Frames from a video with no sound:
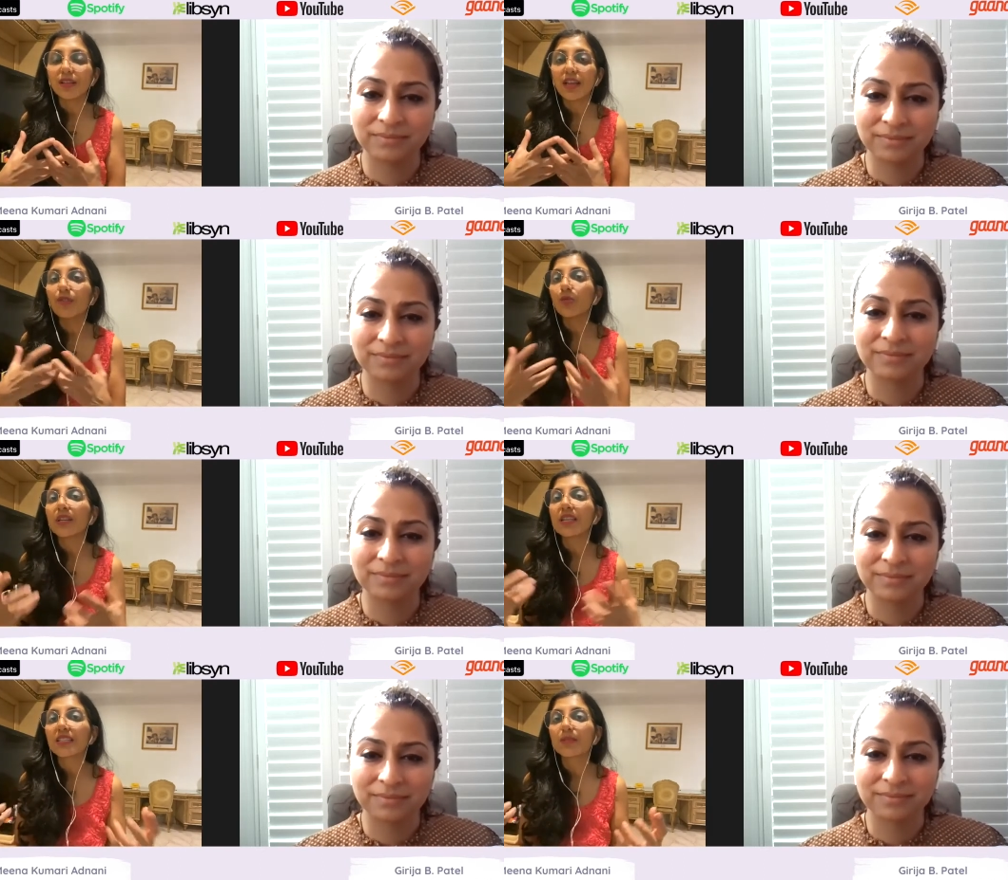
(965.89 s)

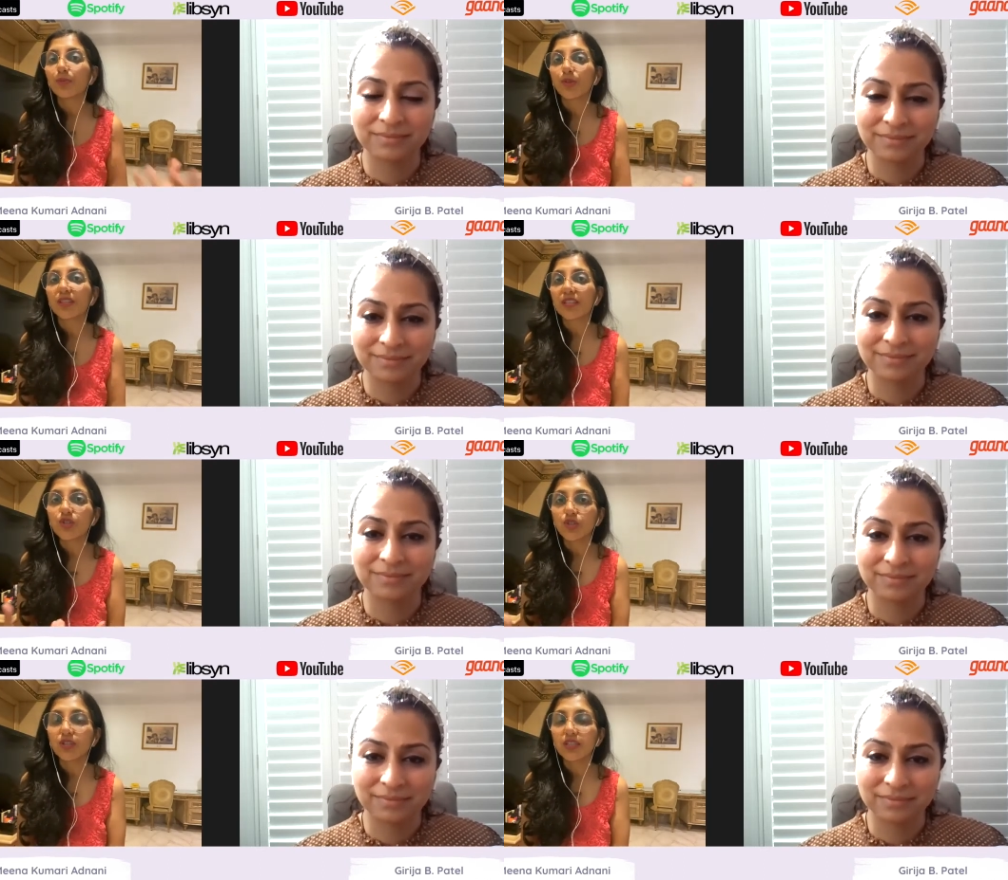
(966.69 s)
Speaker 1: Everyone needs support in their
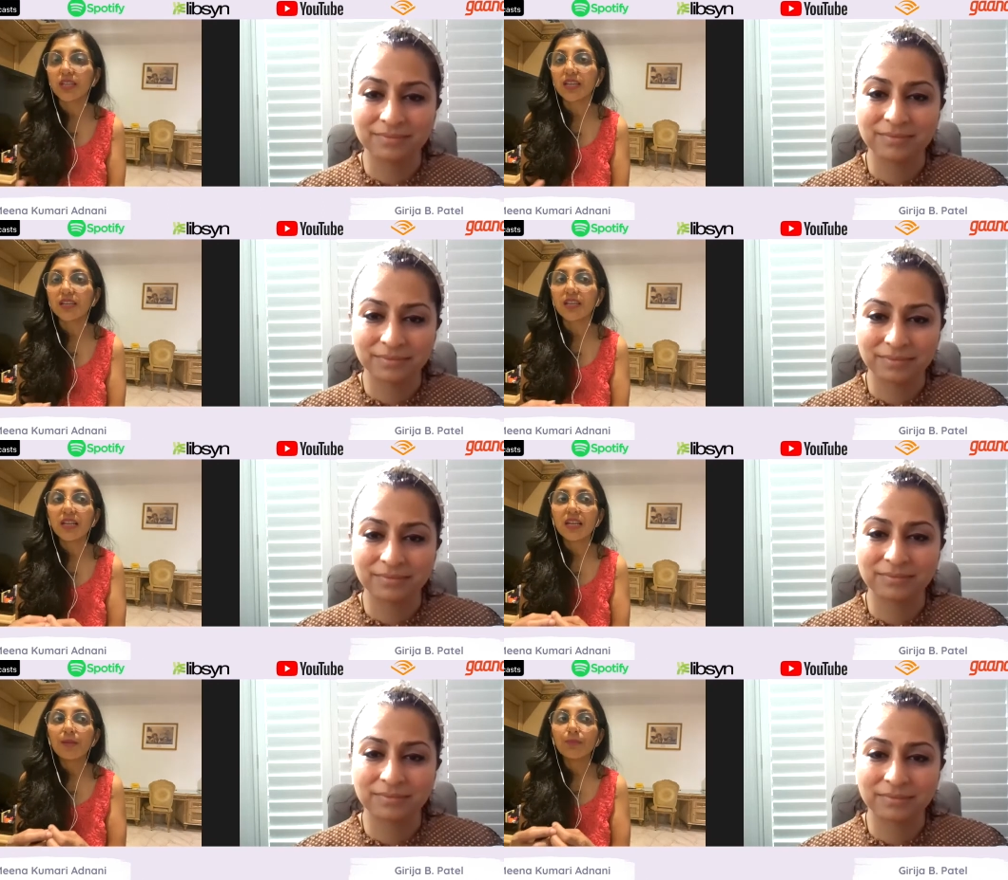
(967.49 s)
journey. And
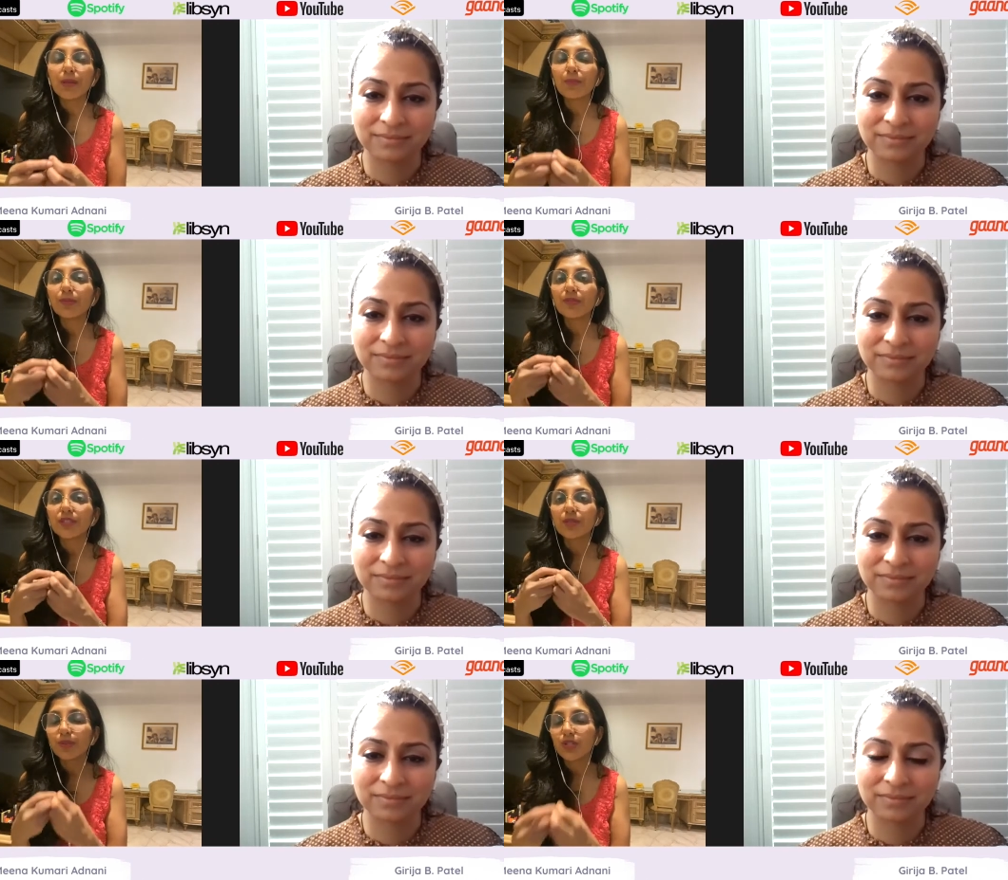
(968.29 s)
people,
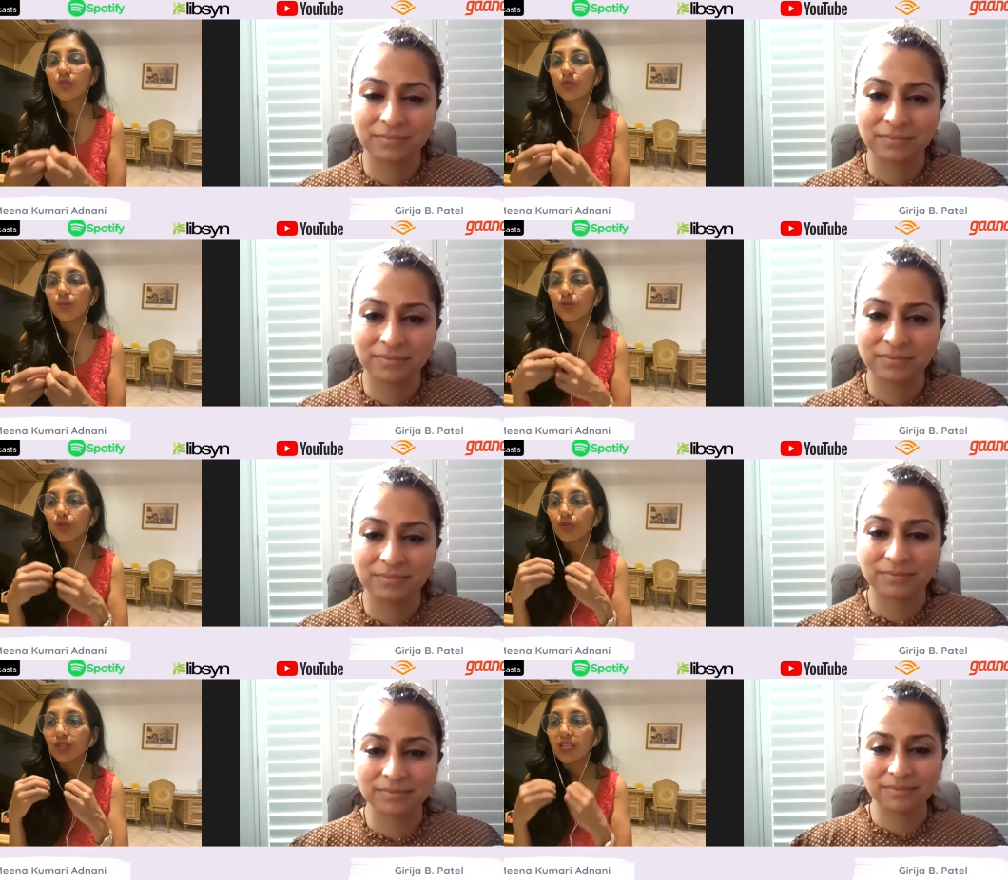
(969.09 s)
especially women,
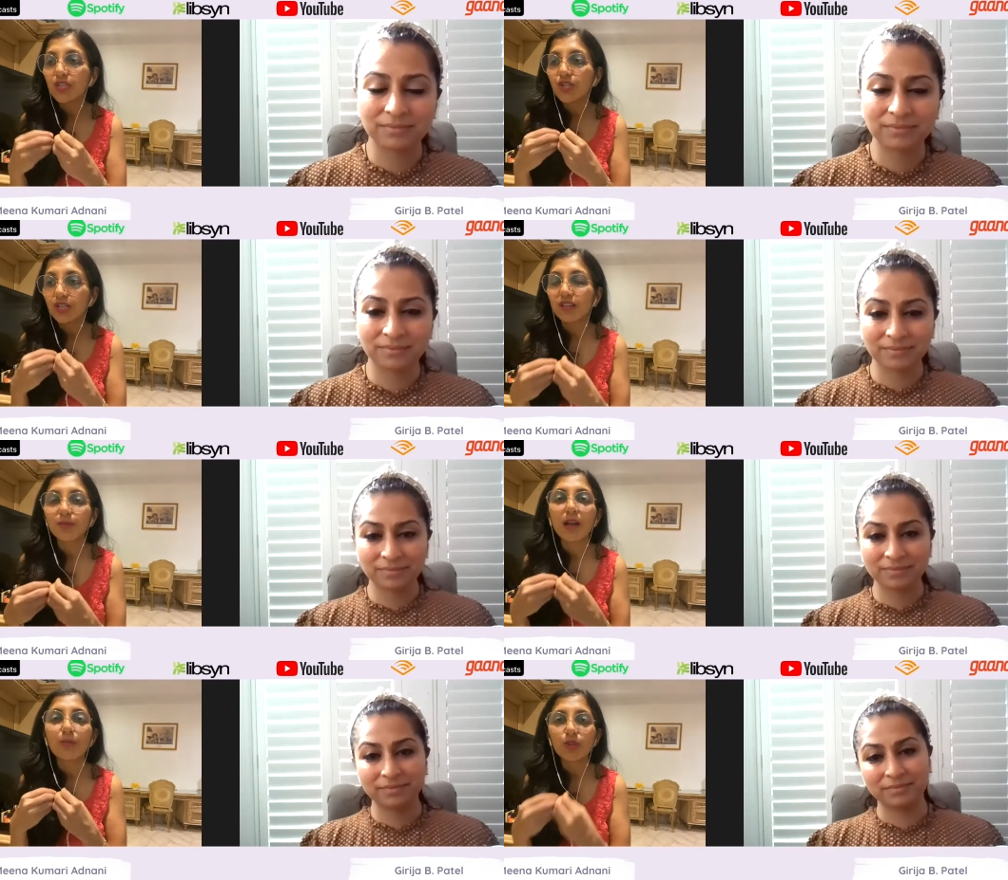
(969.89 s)
you need to tell
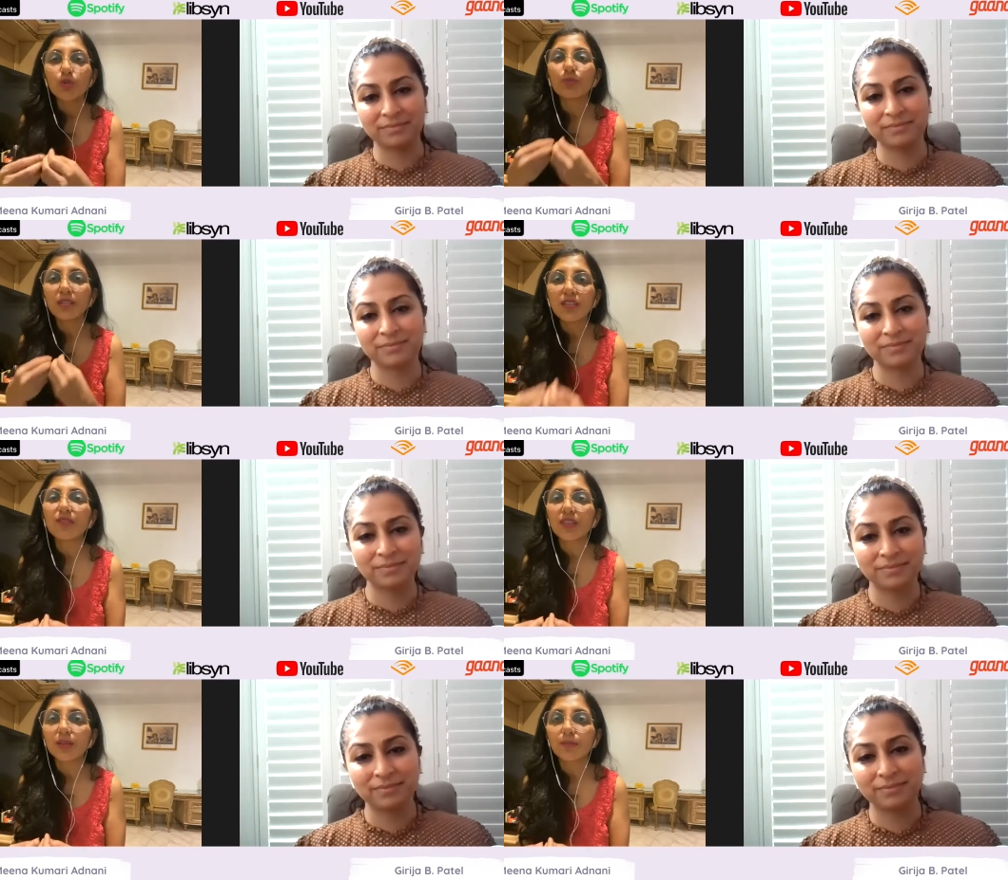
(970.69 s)
them how much you believe
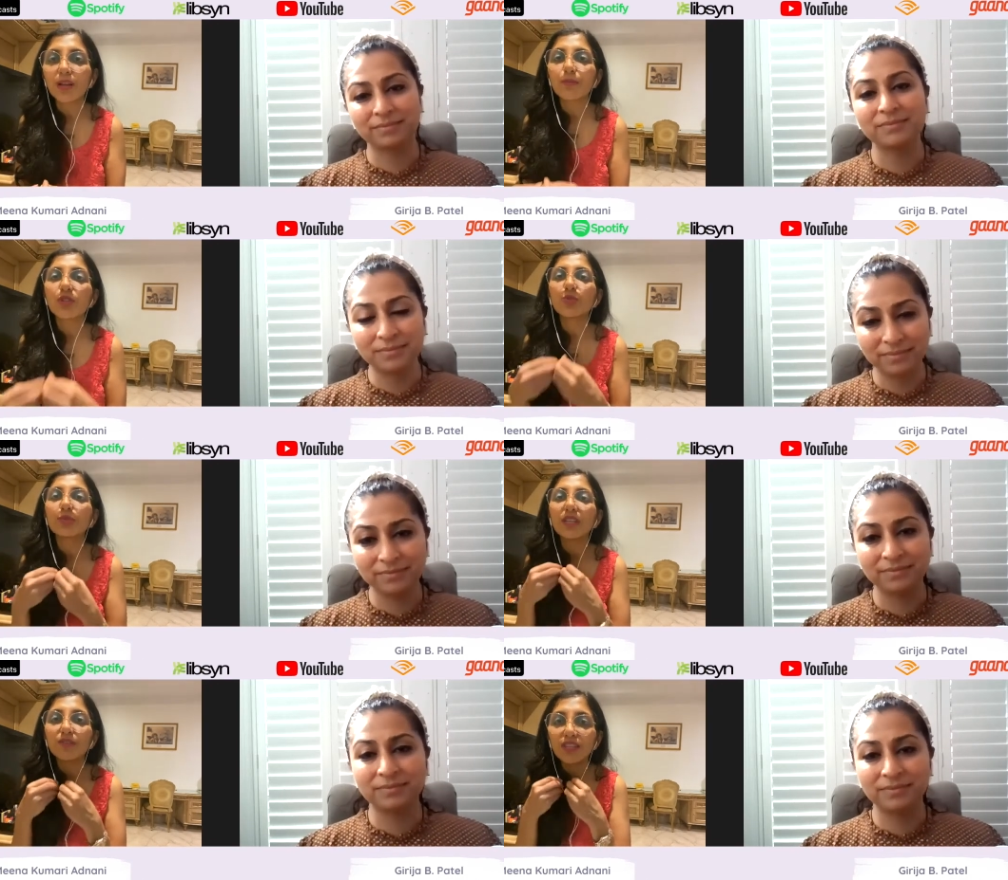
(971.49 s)
in them, how much you
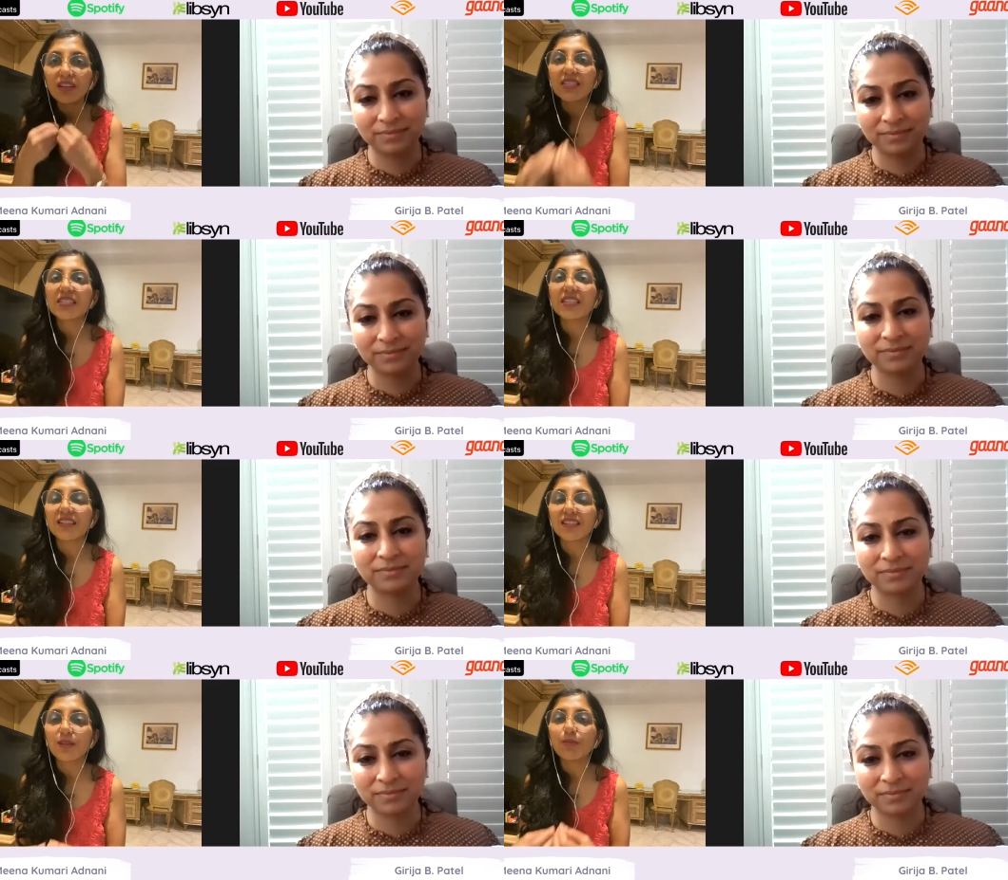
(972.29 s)
believe in their
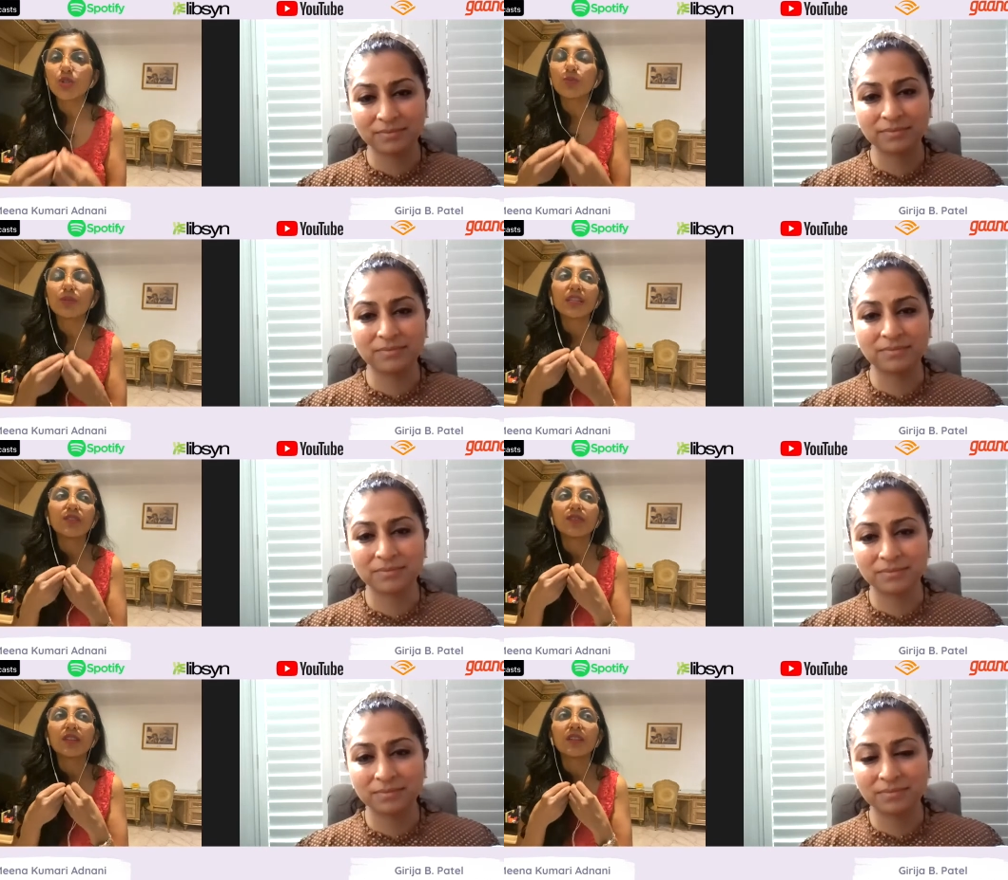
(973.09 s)
ideas, how much you
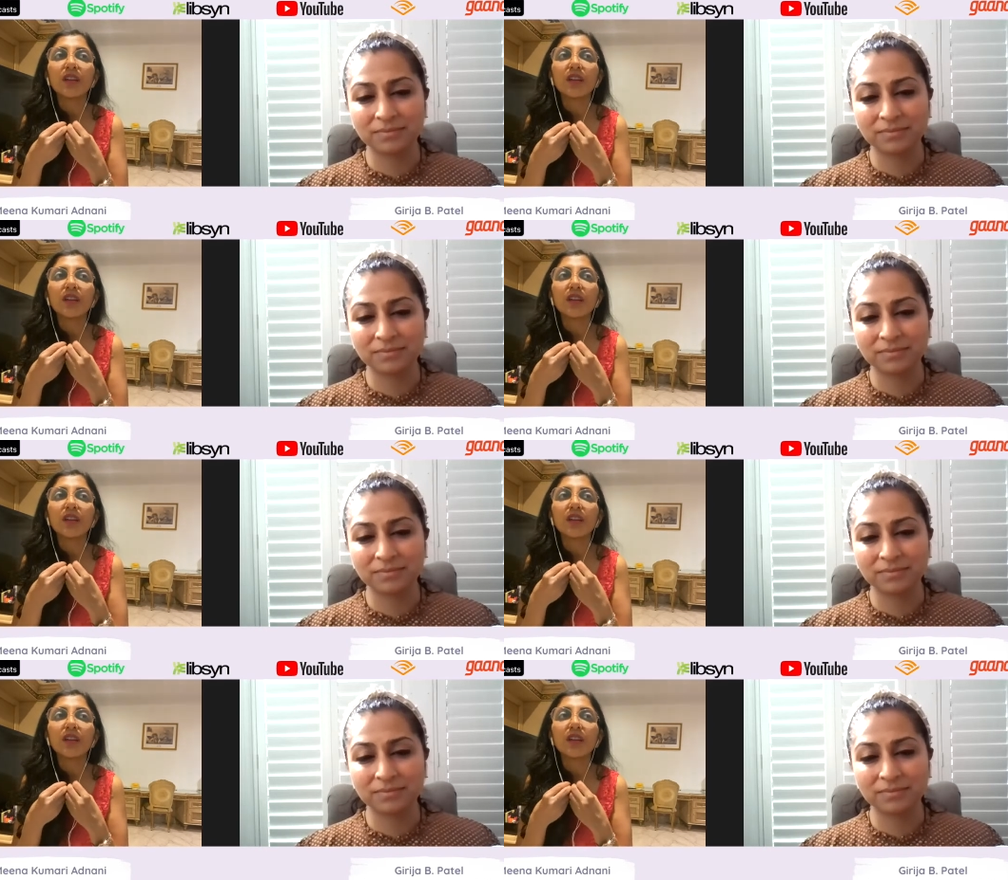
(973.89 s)
believe in